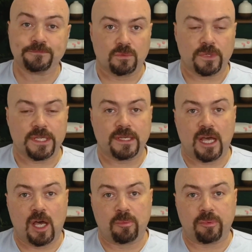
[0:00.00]
We
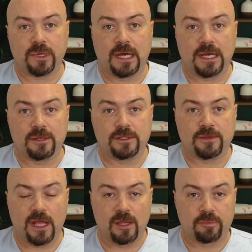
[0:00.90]
help
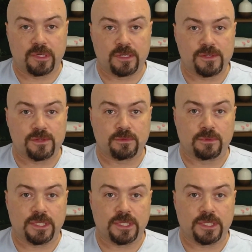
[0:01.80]
developers through